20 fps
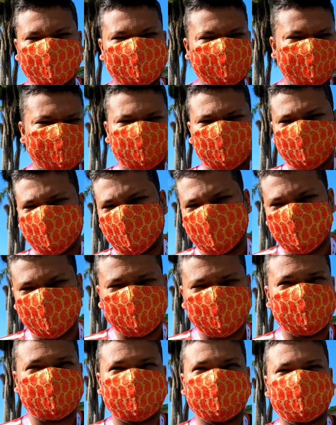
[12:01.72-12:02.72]
take so
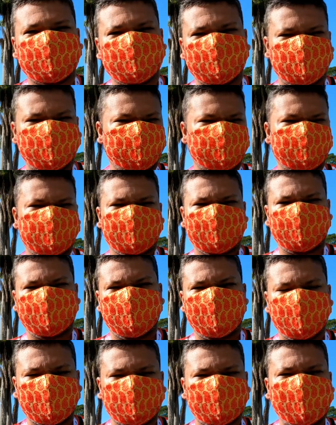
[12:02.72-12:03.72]
long.
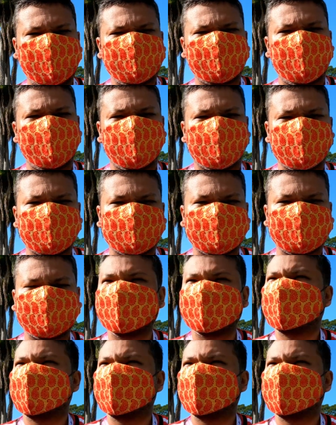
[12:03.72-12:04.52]
Almost 5 hours.